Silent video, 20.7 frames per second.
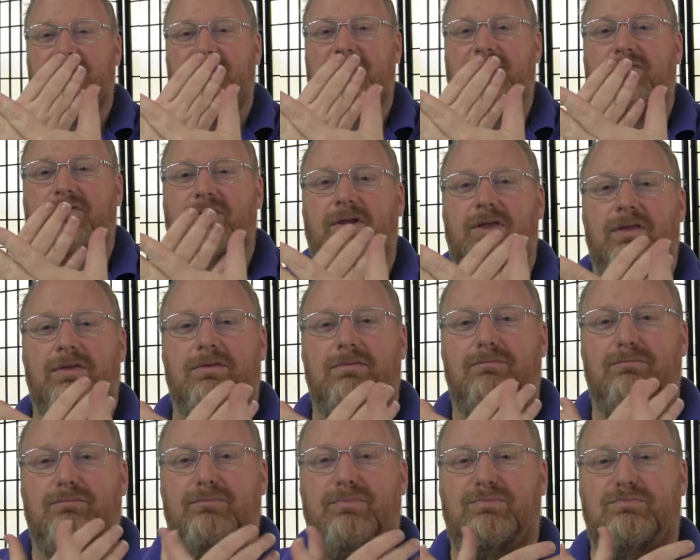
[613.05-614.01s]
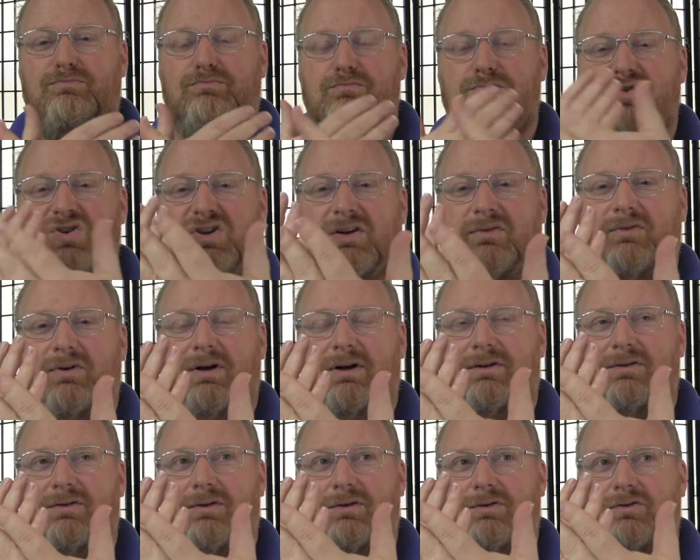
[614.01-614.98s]

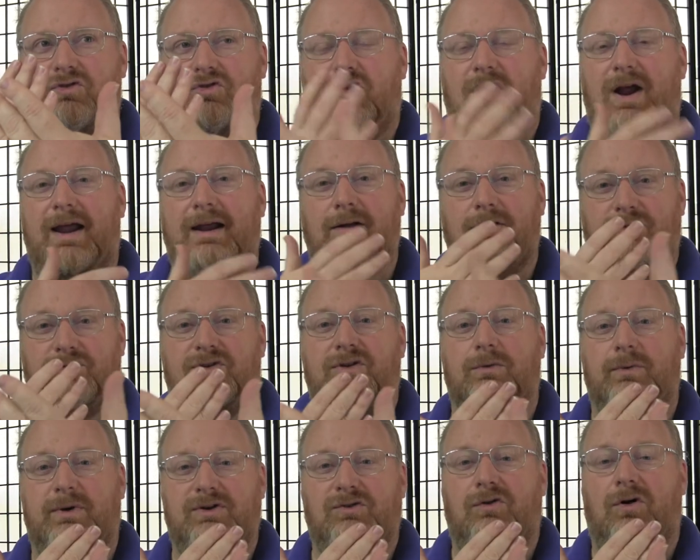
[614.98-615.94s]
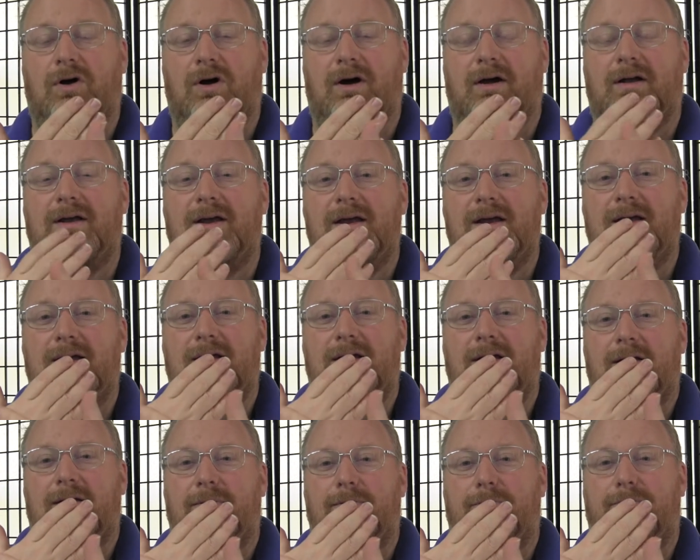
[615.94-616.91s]
different triangles that we draw
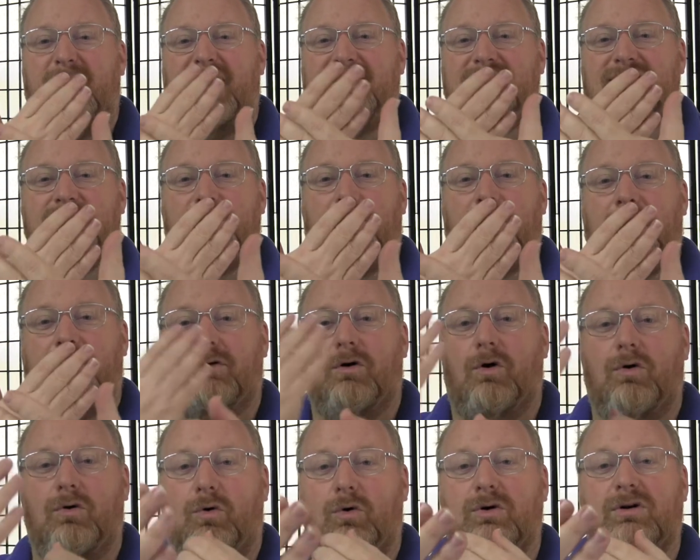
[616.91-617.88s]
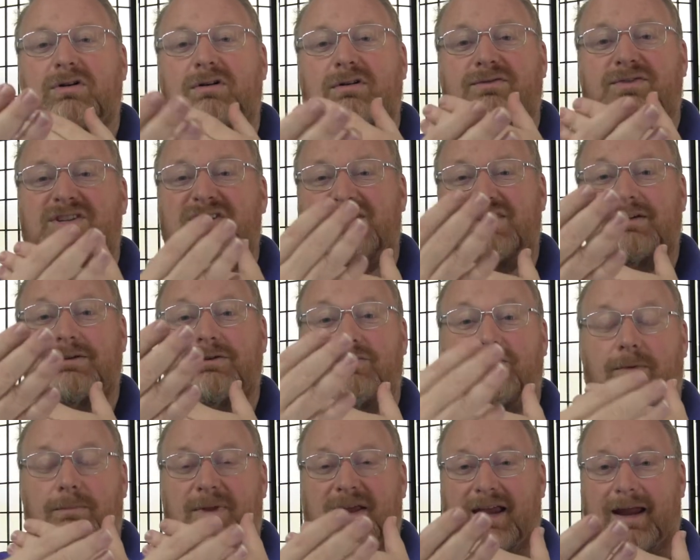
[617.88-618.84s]
based on order of distance
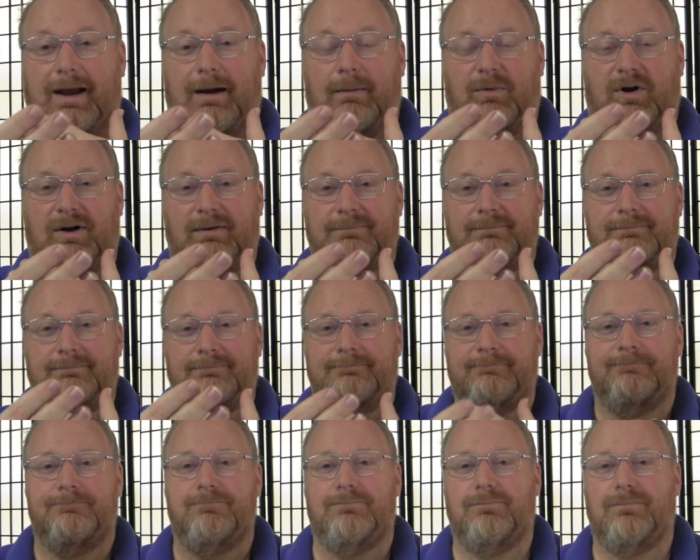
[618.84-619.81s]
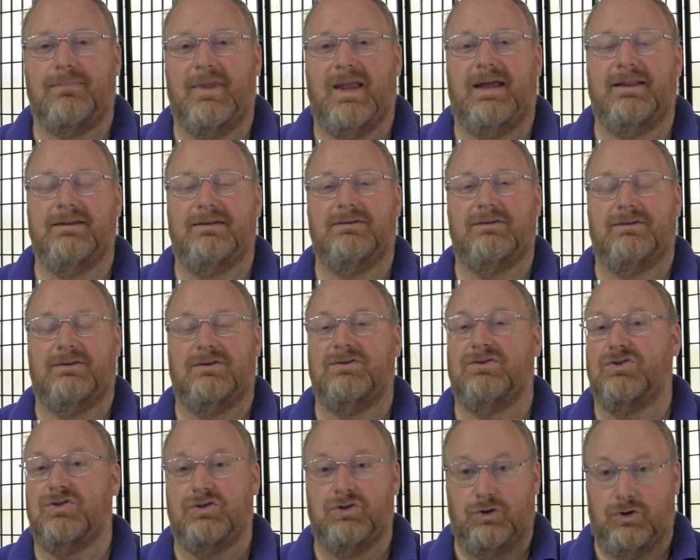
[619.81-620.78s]
from the camera. And this
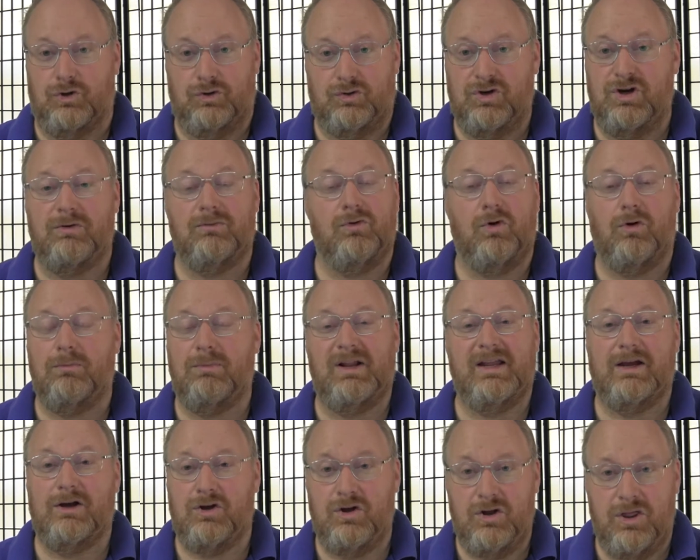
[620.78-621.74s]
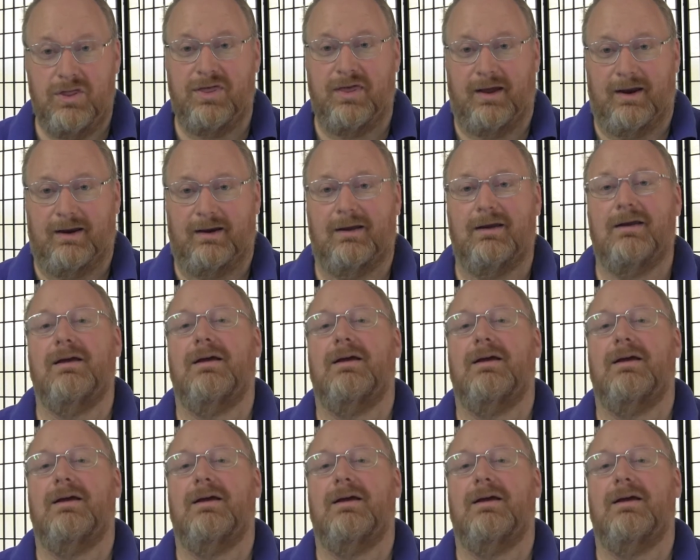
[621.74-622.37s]
is normally a good thing,